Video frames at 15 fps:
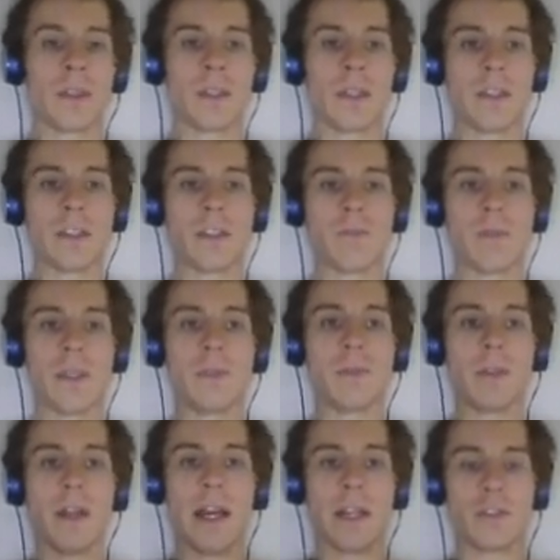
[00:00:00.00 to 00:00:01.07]
Because
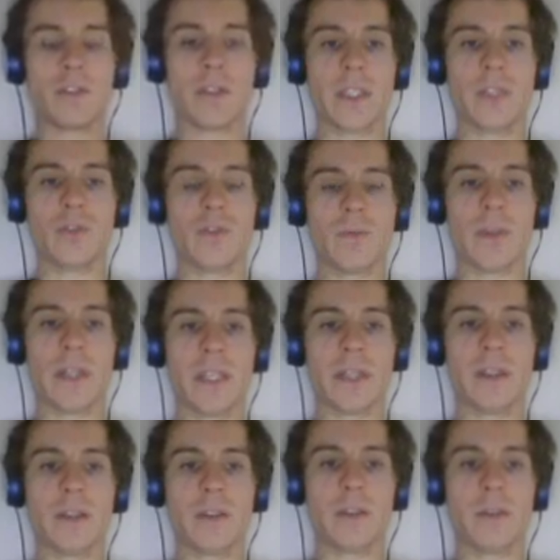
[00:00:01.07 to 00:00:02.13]
people actually use
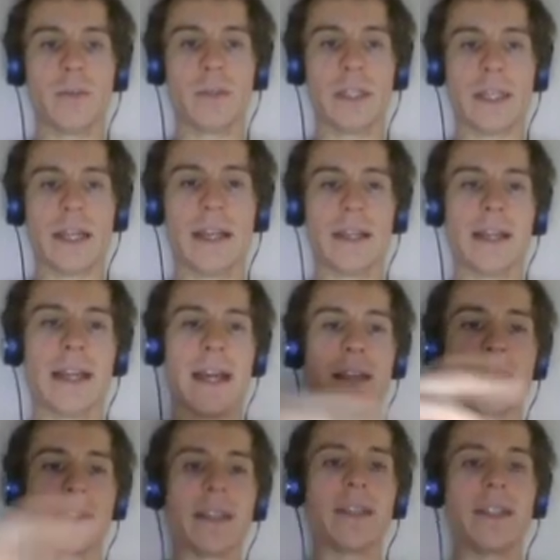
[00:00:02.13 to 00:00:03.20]
money, like I had
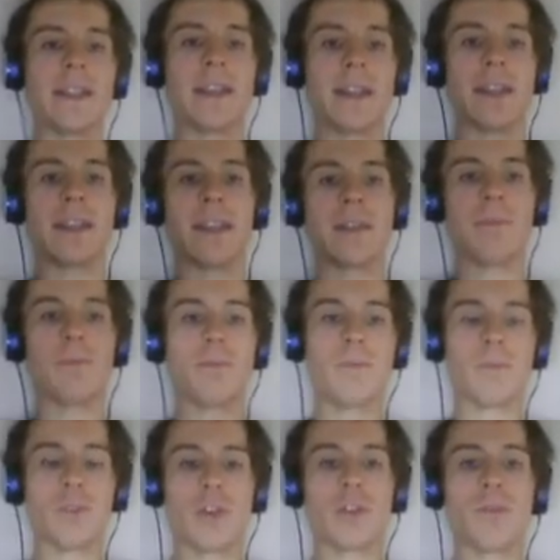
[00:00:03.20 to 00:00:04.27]
this idea that the
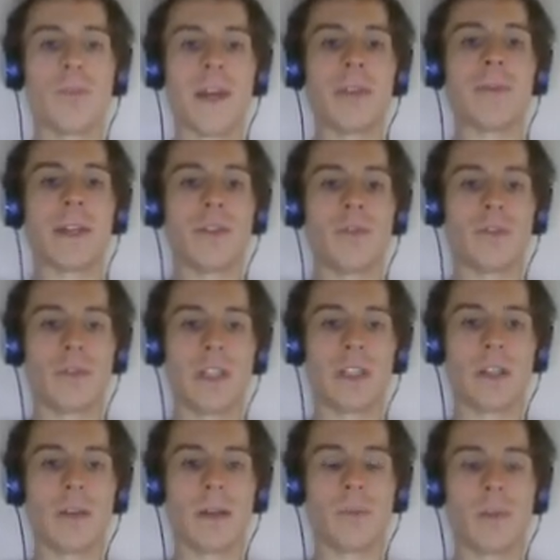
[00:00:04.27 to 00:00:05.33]
total paid by user
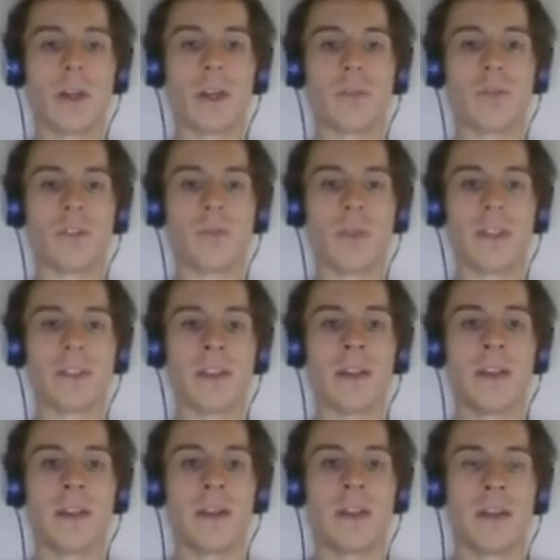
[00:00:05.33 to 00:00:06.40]
economic product, which means
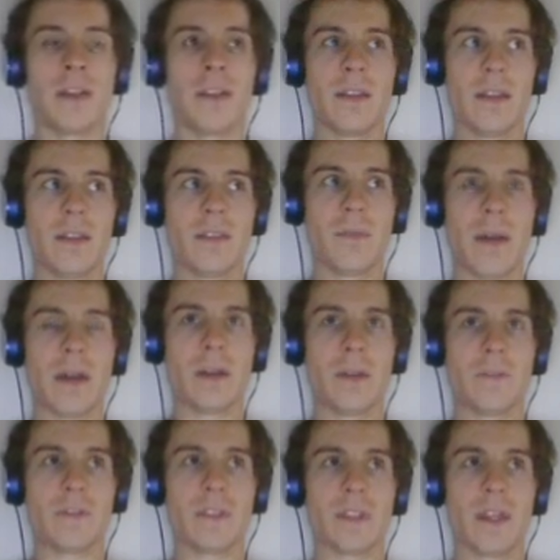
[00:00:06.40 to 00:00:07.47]
the amount
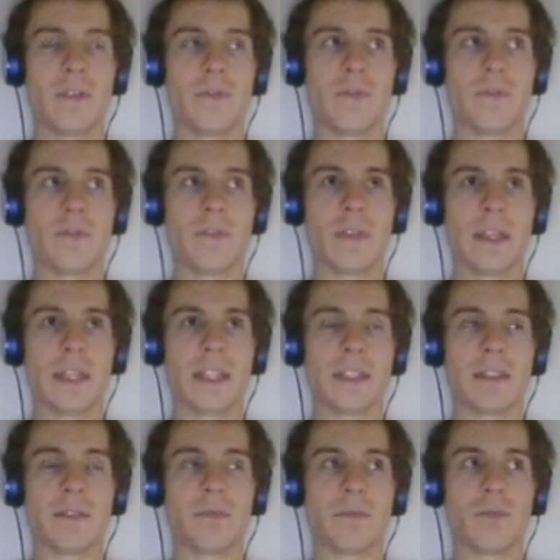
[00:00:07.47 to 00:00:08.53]
of stuff that
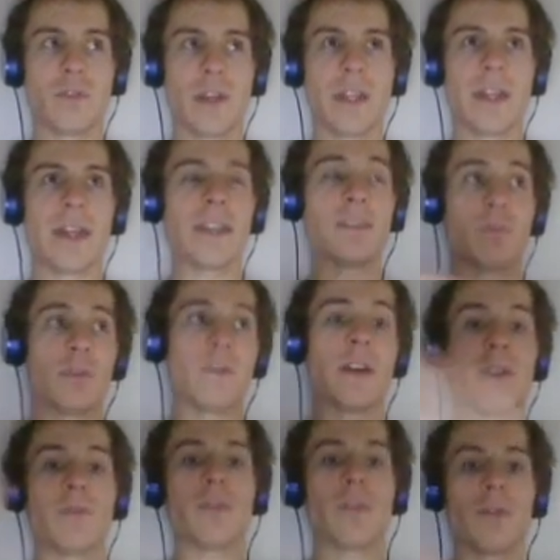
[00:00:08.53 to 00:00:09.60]
gets created that isn't
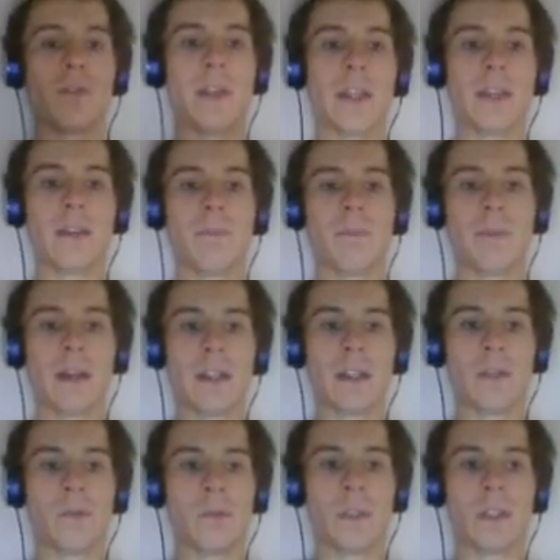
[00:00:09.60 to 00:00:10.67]
provided for free by the
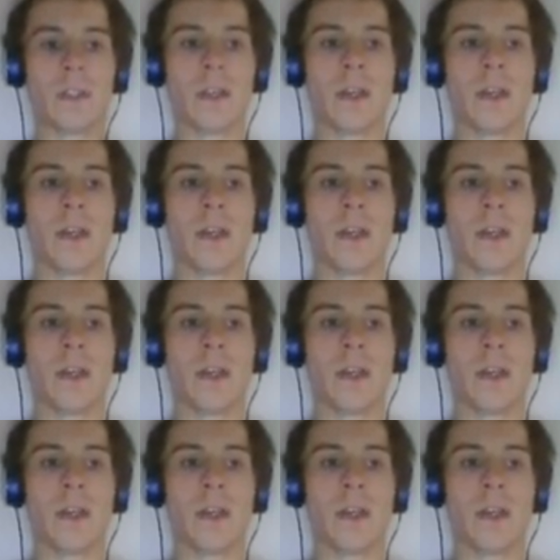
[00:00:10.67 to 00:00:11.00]
government,